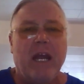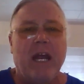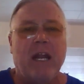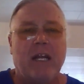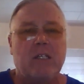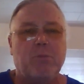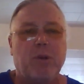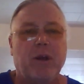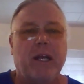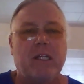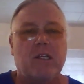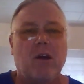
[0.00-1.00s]
and
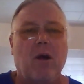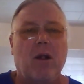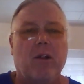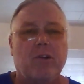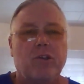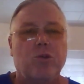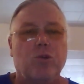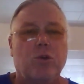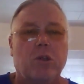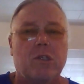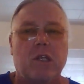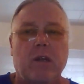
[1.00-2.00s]
experience all the
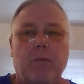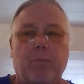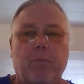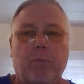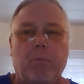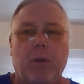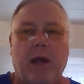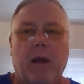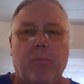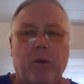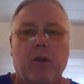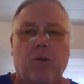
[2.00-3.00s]
tools that
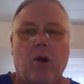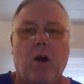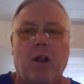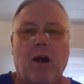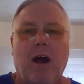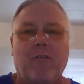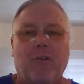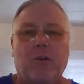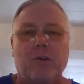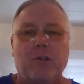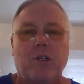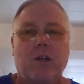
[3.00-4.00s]
Builderall
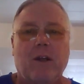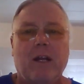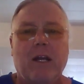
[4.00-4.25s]
offers,